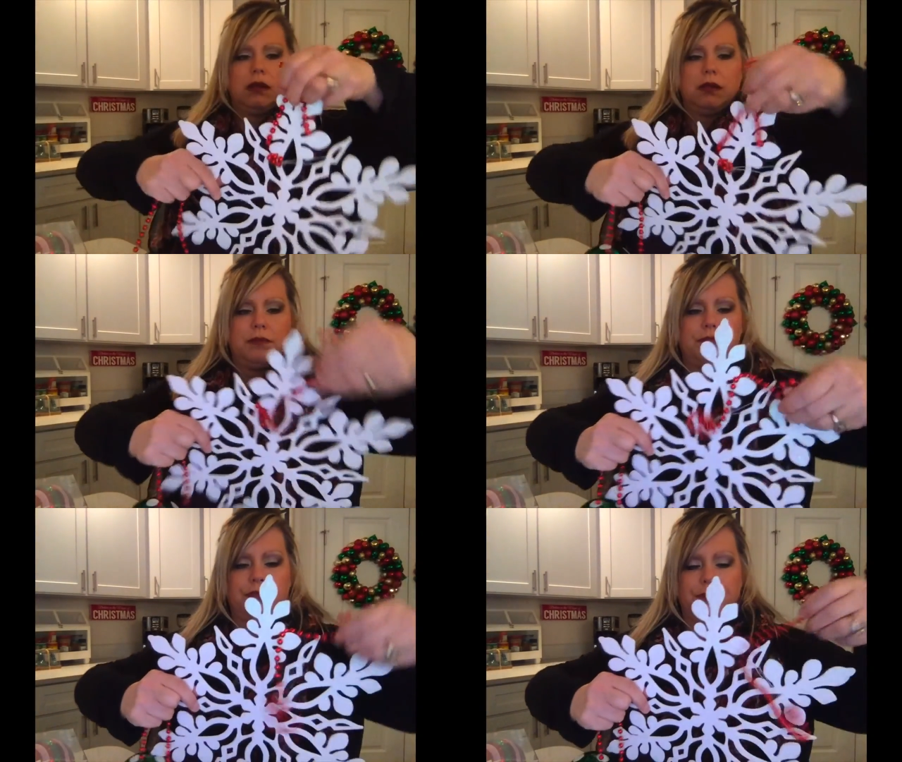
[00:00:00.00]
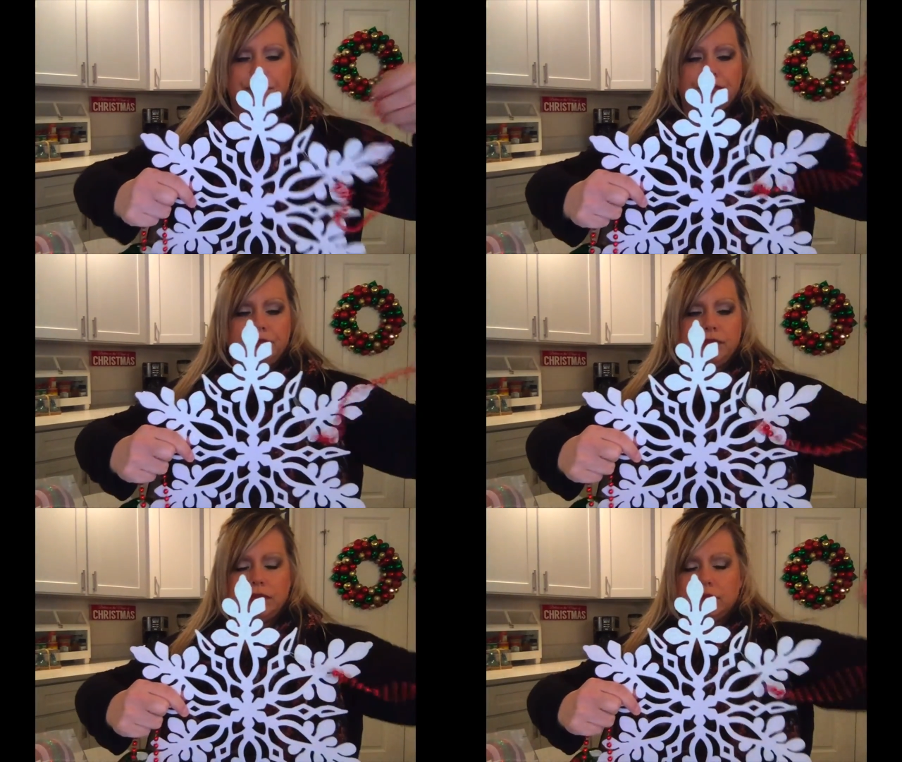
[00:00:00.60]

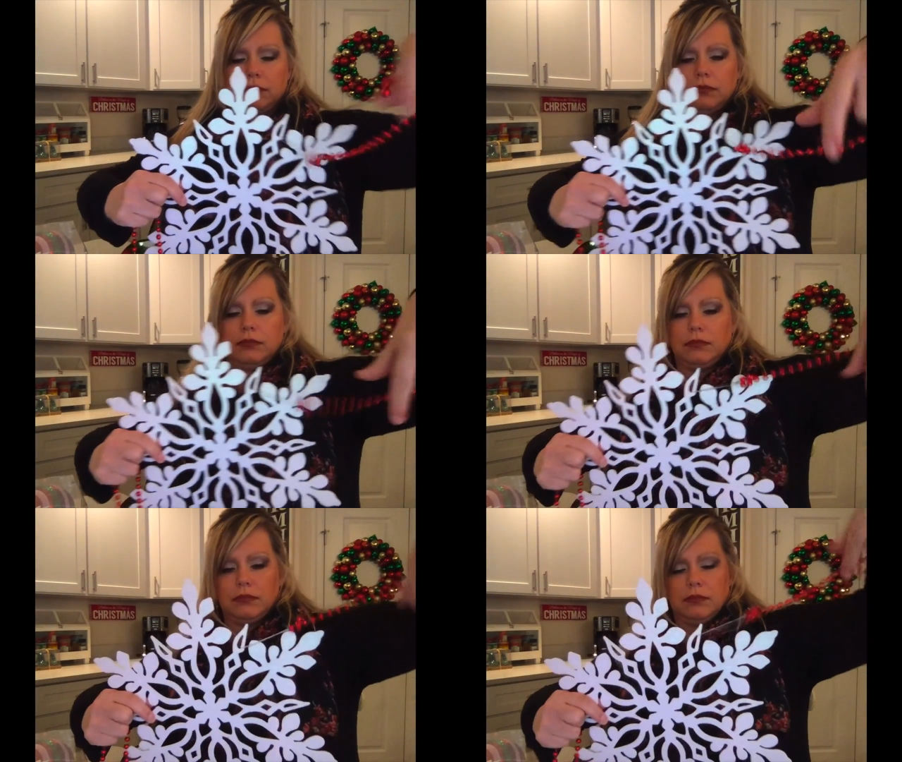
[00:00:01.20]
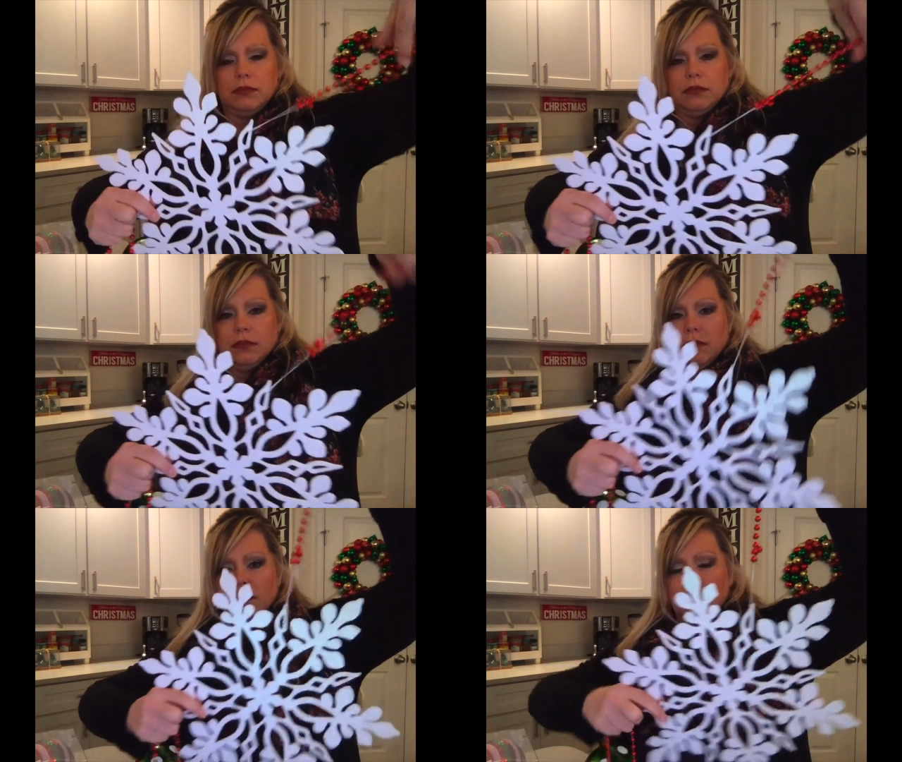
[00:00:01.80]
(no one is talking)